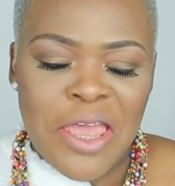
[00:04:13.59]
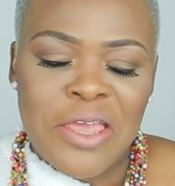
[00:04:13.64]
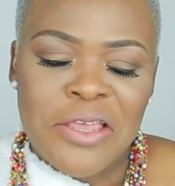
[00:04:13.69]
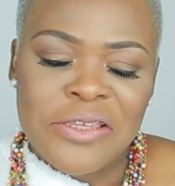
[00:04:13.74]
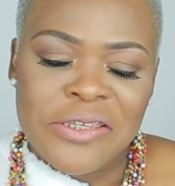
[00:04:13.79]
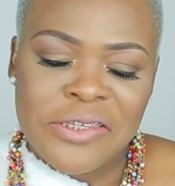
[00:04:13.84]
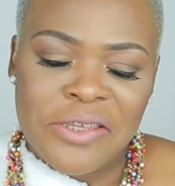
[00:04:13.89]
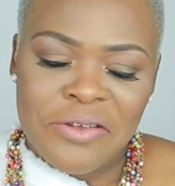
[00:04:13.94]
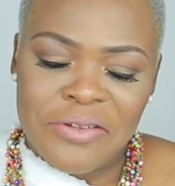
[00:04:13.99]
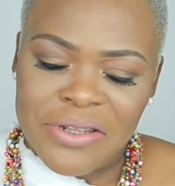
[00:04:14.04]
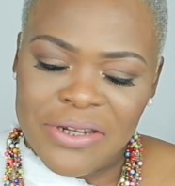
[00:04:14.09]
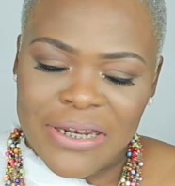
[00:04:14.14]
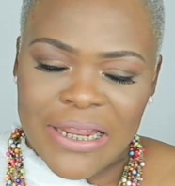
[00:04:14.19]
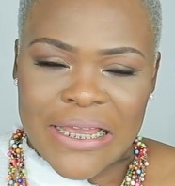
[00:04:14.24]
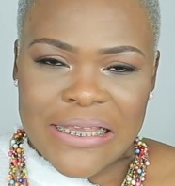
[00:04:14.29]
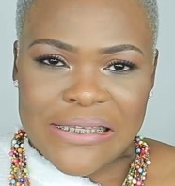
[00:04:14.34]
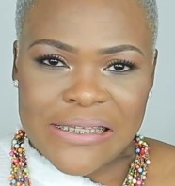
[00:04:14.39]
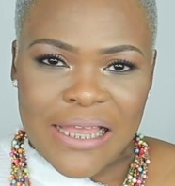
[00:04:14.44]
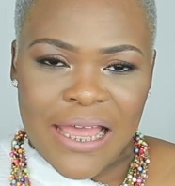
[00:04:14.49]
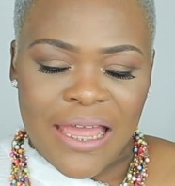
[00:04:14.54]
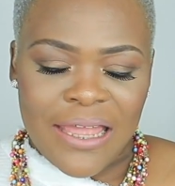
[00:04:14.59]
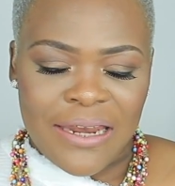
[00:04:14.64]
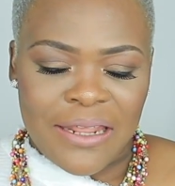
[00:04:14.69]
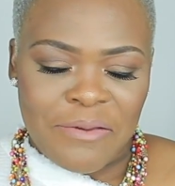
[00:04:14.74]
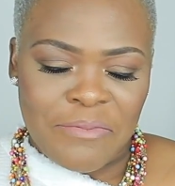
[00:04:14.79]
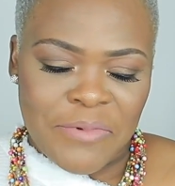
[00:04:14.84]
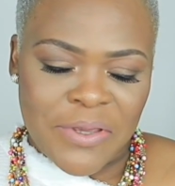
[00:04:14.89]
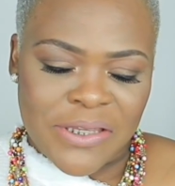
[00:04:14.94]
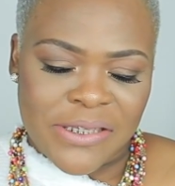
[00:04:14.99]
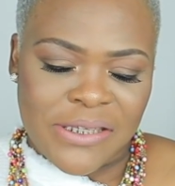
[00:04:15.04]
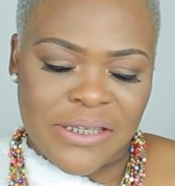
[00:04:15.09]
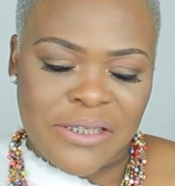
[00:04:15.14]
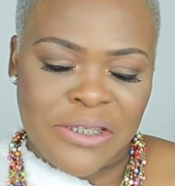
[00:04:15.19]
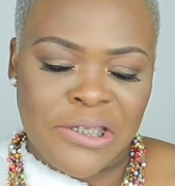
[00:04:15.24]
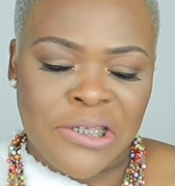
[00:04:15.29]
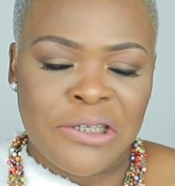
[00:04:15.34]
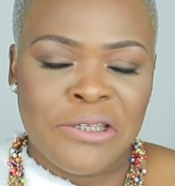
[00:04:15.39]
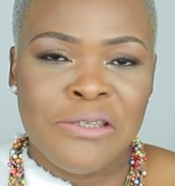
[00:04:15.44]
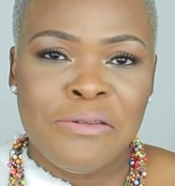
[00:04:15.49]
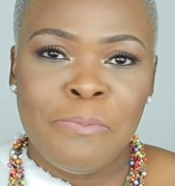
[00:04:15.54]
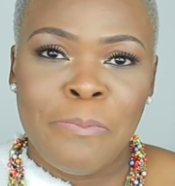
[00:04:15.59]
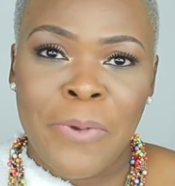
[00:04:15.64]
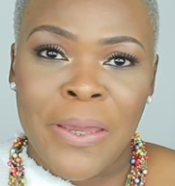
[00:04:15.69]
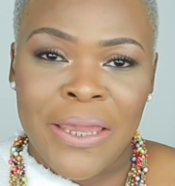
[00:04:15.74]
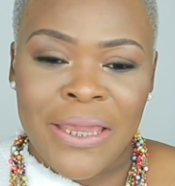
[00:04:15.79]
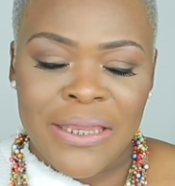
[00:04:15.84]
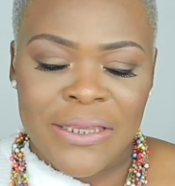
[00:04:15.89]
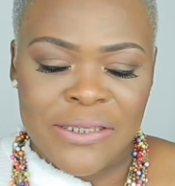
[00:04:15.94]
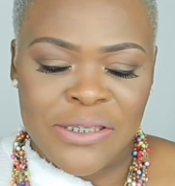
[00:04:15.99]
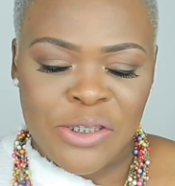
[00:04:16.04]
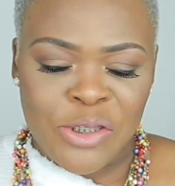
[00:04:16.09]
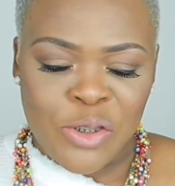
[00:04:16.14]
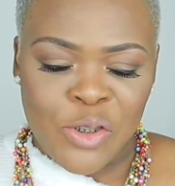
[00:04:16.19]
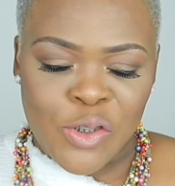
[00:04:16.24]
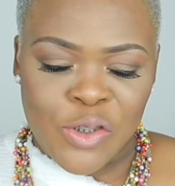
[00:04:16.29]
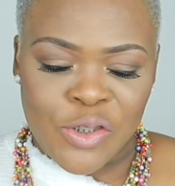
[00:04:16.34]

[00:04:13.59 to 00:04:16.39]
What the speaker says: So the next item is a toothpaste